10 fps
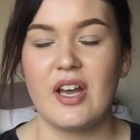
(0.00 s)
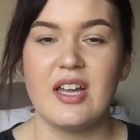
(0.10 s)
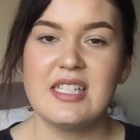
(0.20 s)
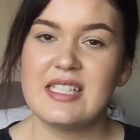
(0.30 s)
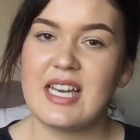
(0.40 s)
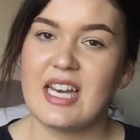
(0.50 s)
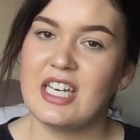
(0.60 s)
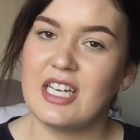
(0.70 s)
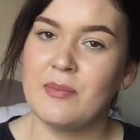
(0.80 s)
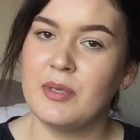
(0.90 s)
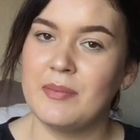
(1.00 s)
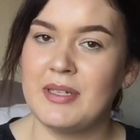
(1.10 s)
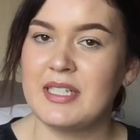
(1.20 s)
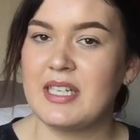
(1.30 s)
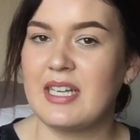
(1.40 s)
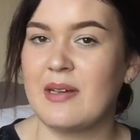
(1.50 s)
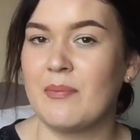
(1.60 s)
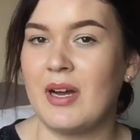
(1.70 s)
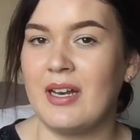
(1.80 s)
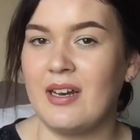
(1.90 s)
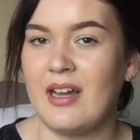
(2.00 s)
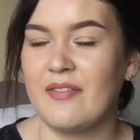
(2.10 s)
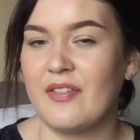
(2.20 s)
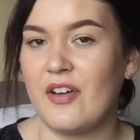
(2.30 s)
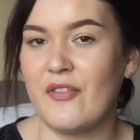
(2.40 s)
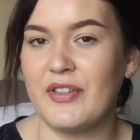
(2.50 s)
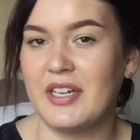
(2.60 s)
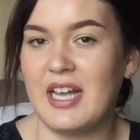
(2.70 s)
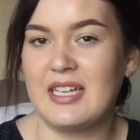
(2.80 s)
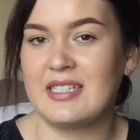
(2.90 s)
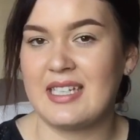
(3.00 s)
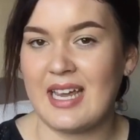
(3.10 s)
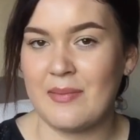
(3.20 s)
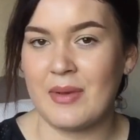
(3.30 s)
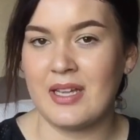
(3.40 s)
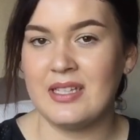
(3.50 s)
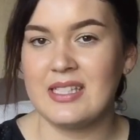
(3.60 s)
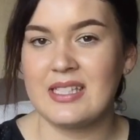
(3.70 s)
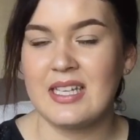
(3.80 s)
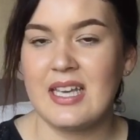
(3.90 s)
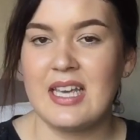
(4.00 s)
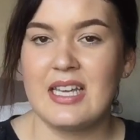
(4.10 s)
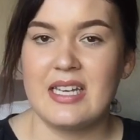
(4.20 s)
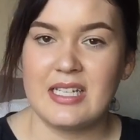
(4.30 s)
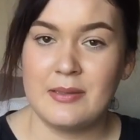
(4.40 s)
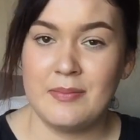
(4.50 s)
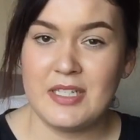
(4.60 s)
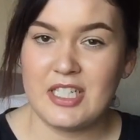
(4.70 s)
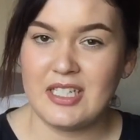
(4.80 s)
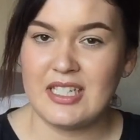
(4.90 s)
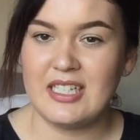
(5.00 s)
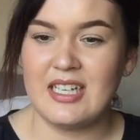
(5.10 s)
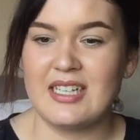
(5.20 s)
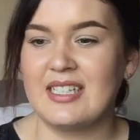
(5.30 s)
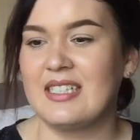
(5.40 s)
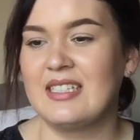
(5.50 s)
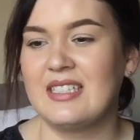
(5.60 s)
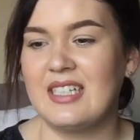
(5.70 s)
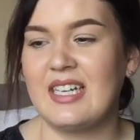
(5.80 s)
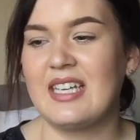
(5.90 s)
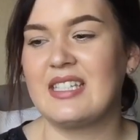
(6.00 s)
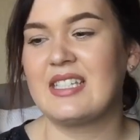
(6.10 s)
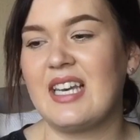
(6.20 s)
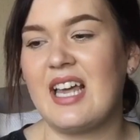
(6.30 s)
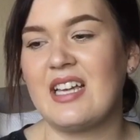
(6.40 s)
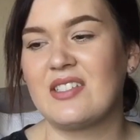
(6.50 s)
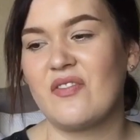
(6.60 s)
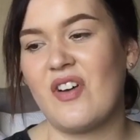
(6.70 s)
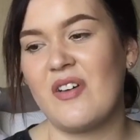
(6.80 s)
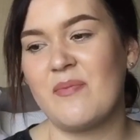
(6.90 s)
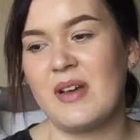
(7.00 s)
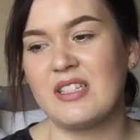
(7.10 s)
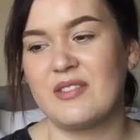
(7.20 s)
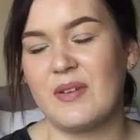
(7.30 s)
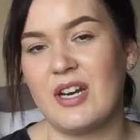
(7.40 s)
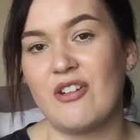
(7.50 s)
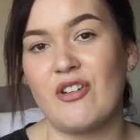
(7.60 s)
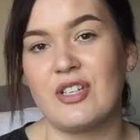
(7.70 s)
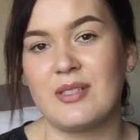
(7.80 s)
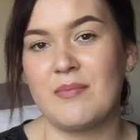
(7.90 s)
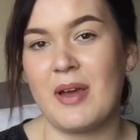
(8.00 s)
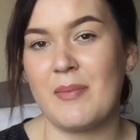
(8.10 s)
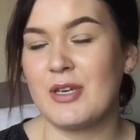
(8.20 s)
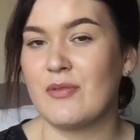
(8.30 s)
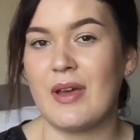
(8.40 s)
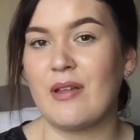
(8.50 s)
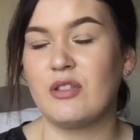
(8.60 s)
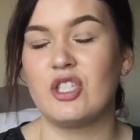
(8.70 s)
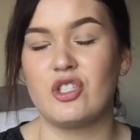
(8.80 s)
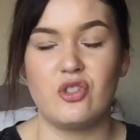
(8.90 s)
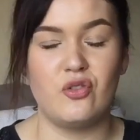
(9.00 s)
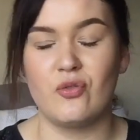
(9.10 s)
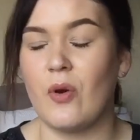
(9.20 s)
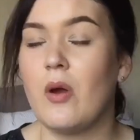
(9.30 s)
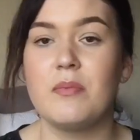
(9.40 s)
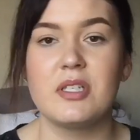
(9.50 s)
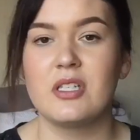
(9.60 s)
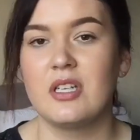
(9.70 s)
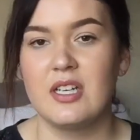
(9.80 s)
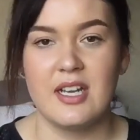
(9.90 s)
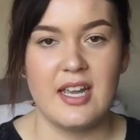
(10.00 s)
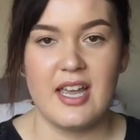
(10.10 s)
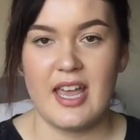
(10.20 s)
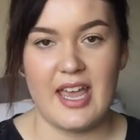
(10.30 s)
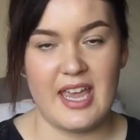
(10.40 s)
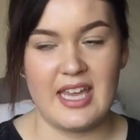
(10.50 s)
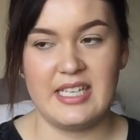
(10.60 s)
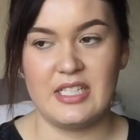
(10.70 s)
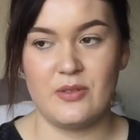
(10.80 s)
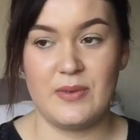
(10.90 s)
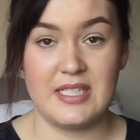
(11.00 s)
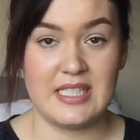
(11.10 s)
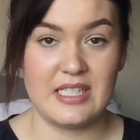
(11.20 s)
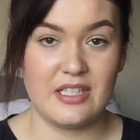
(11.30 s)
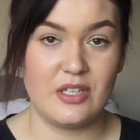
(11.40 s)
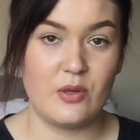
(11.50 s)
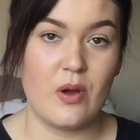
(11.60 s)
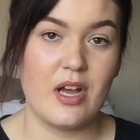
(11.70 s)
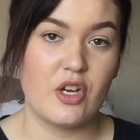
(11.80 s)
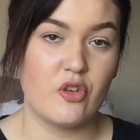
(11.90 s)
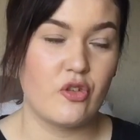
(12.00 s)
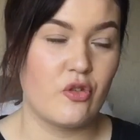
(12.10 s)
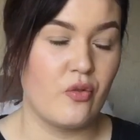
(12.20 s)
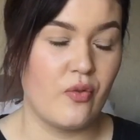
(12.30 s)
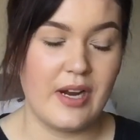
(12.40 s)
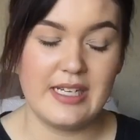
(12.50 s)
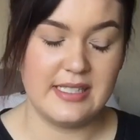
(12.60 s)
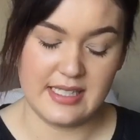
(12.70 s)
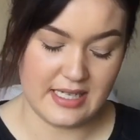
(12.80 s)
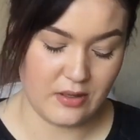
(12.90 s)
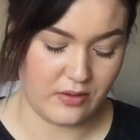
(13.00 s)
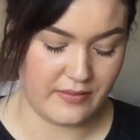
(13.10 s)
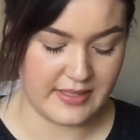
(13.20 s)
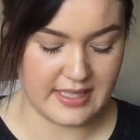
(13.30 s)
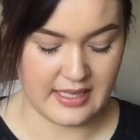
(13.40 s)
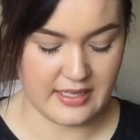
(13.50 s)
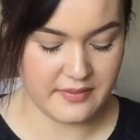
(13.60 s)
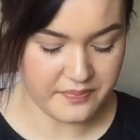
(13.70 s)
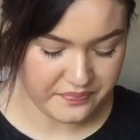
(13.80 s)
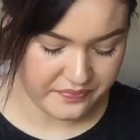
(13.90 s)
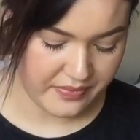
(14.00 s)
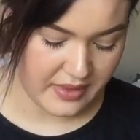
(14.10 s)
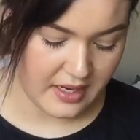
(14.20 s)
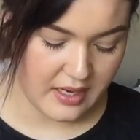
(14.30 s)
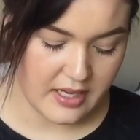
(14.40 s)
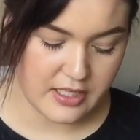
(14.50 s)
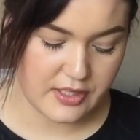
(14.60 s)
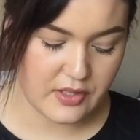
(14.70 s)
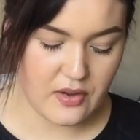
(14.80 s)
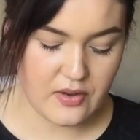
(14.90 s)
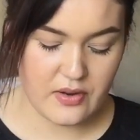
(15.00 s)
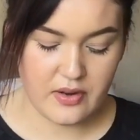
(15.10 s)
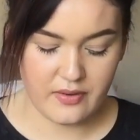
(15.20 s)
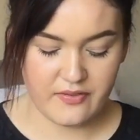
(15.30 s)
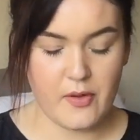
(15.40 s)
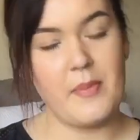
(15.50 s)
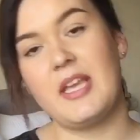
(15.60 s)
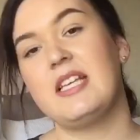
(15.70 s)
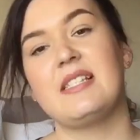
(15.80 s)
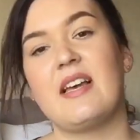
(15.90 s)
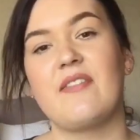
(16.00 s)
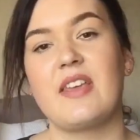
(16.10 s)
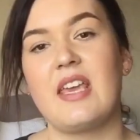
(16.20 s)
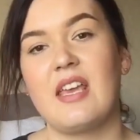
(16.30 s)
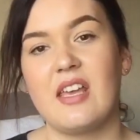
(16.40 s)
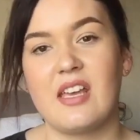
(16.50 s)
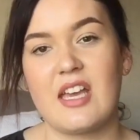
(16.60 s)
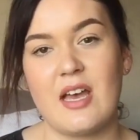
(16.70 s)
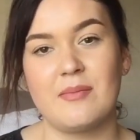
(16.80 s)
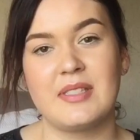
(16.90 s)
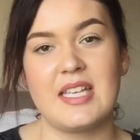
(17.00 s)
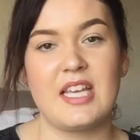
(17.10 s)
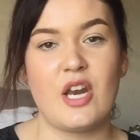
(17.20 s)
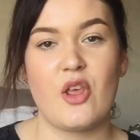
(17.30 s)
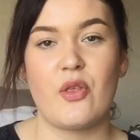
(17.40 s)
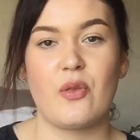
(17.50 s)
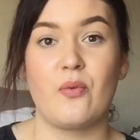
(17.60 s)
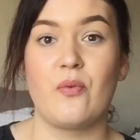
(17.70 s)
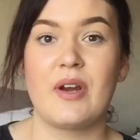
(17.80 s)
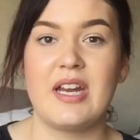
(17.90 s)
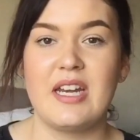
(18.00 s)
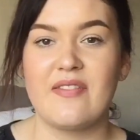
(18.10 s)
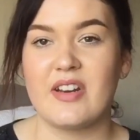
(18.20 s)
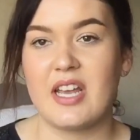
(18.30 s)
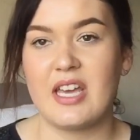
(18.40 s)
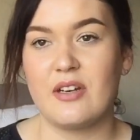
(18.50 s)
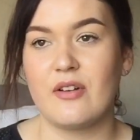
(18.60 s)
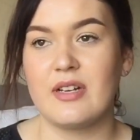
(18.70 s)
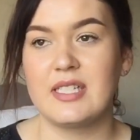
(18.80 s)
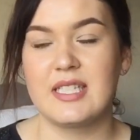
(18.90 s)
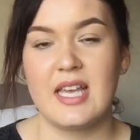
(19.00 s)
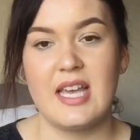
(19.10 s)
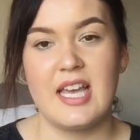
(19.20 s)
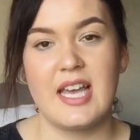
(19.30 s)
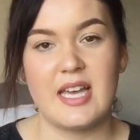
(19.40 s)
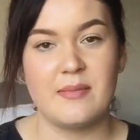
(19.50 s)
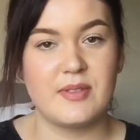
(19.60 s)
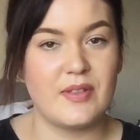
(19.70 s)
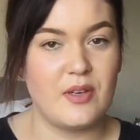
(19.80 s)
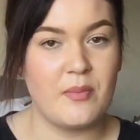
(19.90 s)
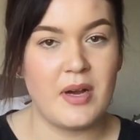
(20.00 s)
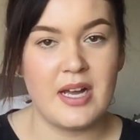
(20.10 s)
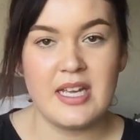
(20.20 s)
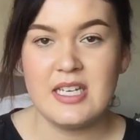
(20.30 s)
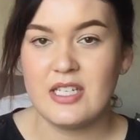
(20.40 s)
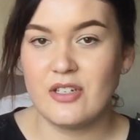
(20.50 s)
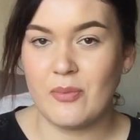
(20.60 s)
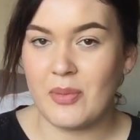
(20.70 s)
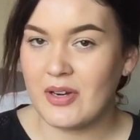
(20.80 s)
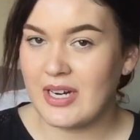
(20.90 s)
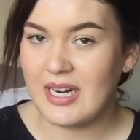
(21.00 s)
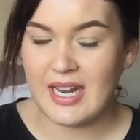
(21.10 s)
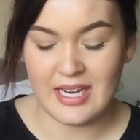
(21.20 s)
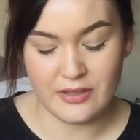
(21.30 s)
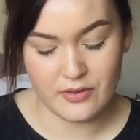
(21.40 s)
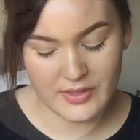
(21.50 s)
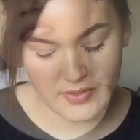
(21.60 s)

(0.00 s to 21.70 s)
kind of started implementing in my life over the last 8 months, especially like I guess last 5 months, when I noticed my mental health just dropped and went downhill crazy all of a sudden. So for me, self-care comes in 3 different categories. It comes with your mind, your body and your